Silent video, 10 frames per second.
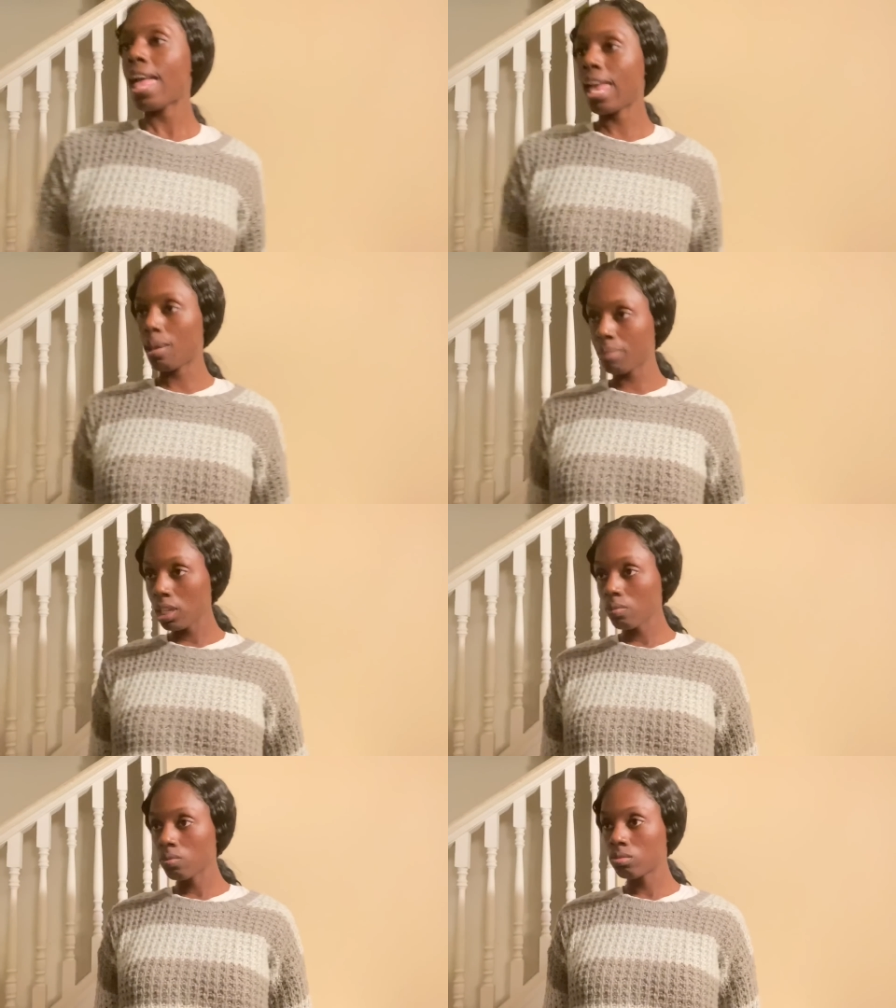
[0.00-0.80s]

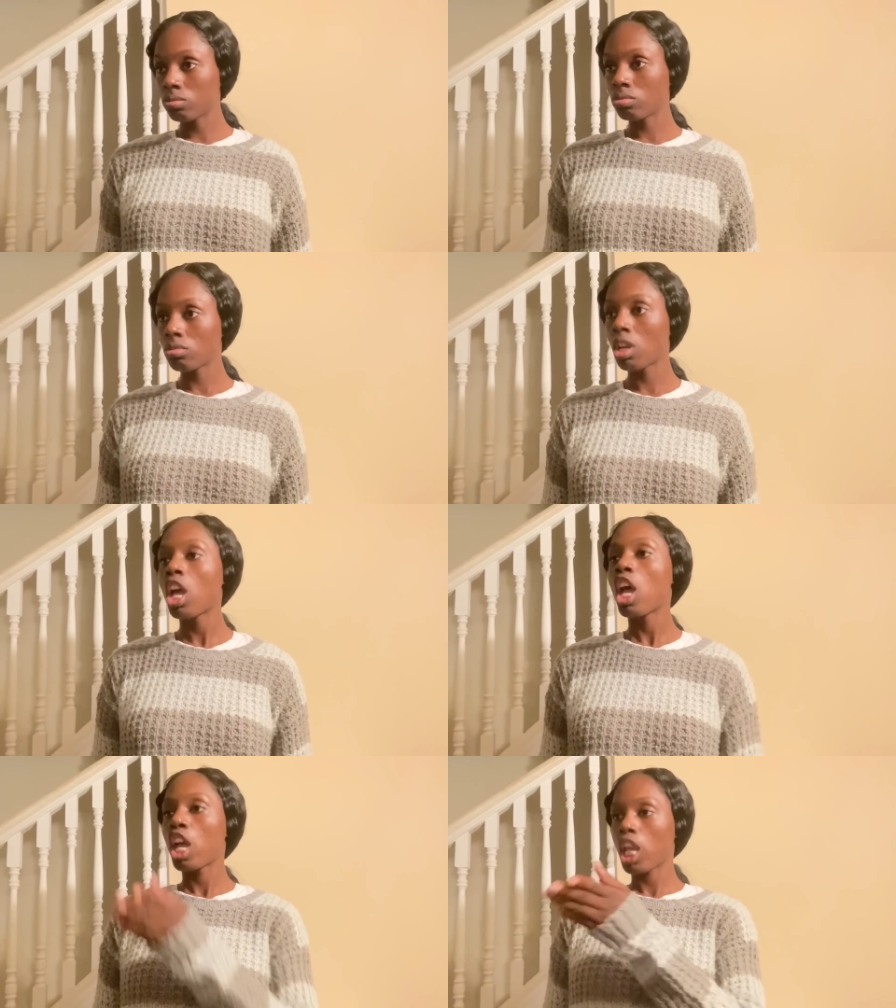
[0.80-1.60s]
Ebony,
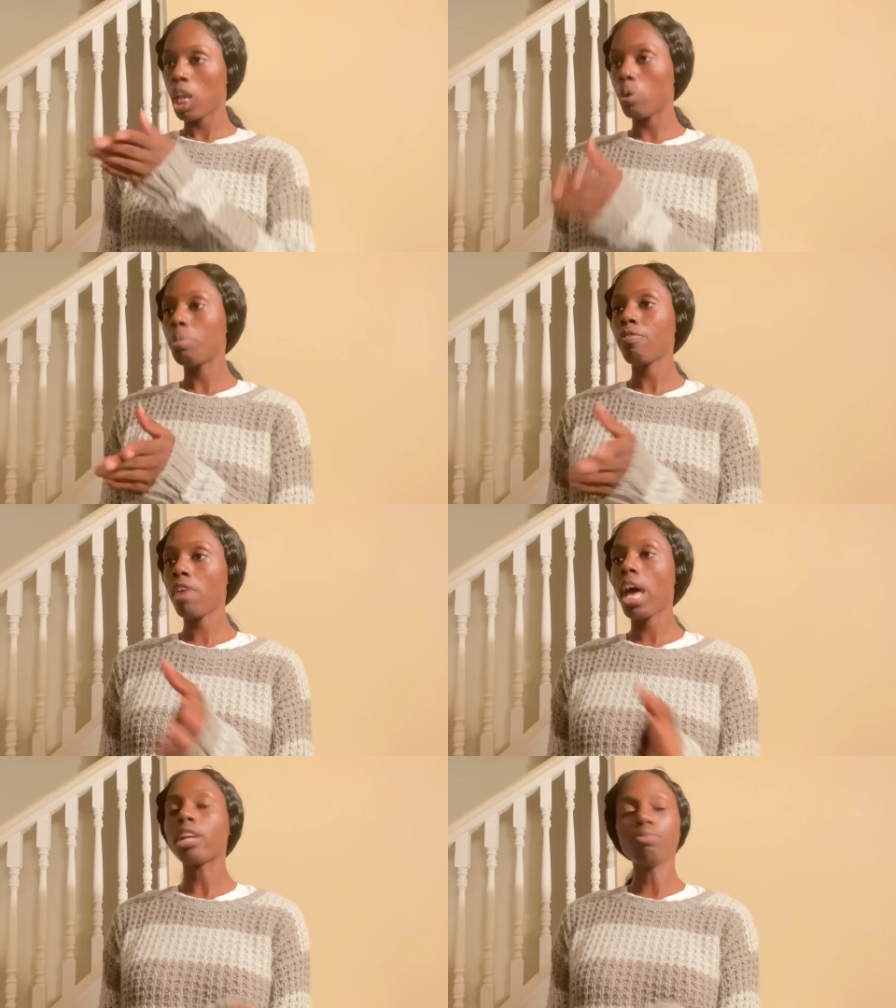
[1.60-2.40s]
it will be
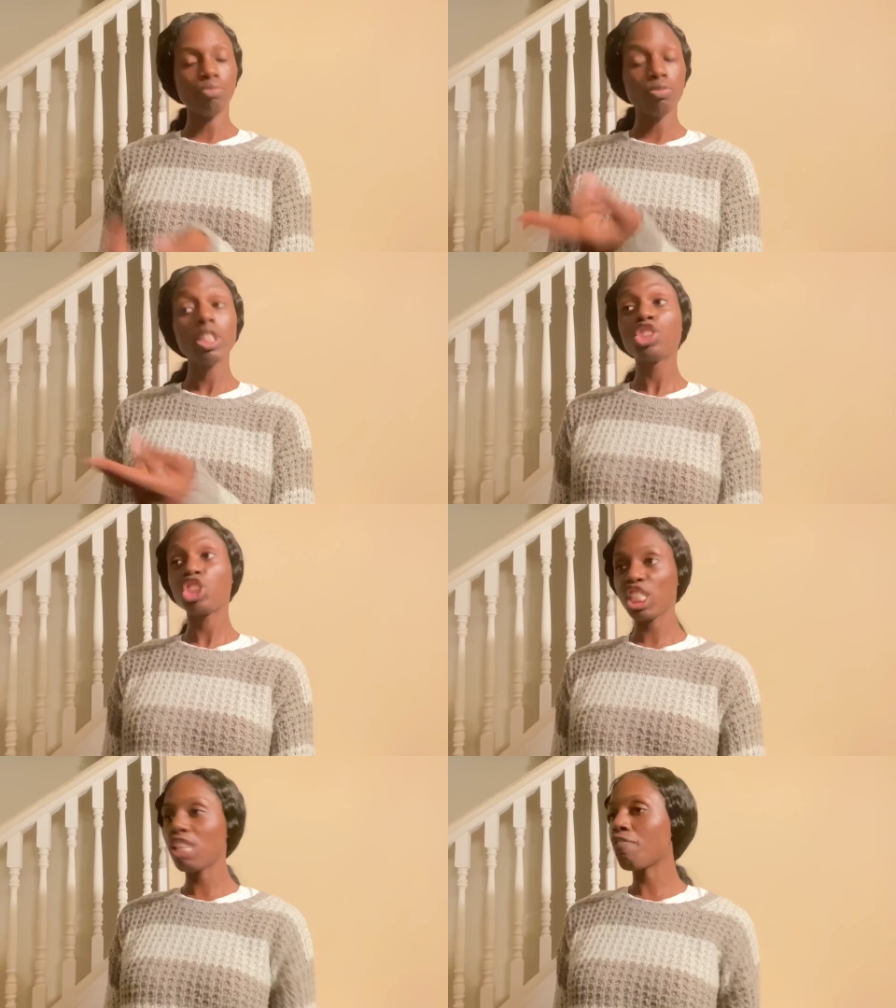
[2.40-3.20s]
fine.
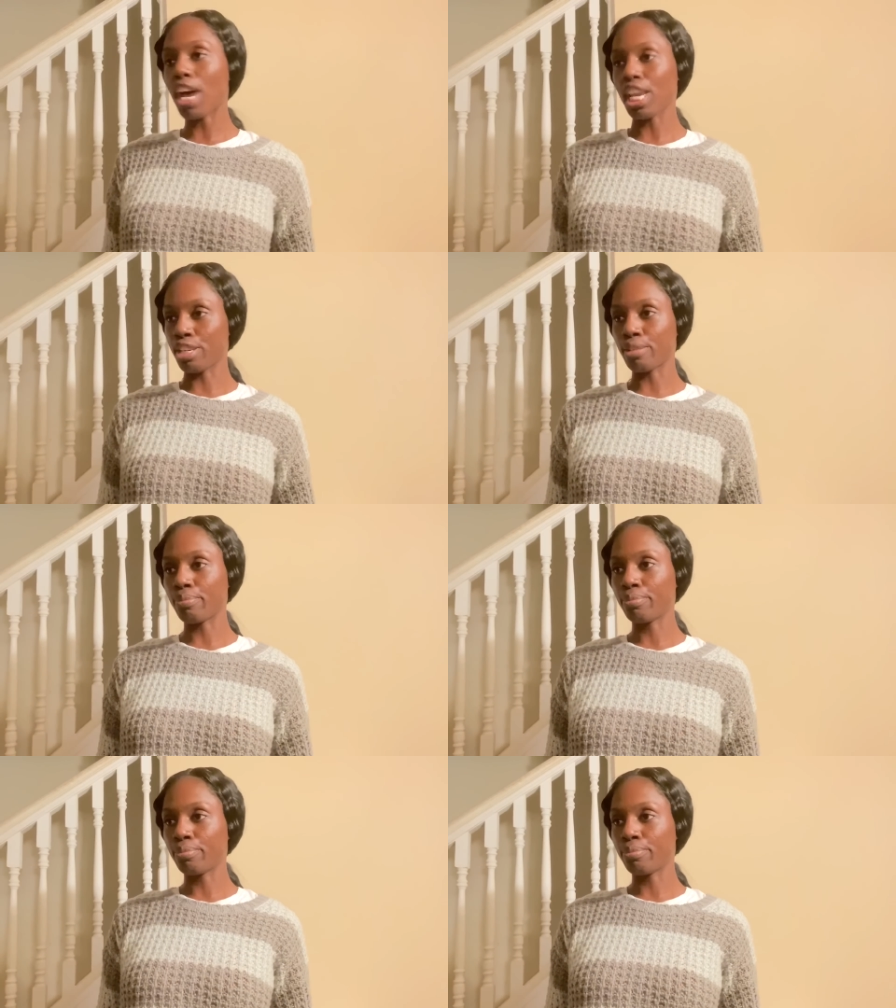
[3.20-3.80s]
Just invite him.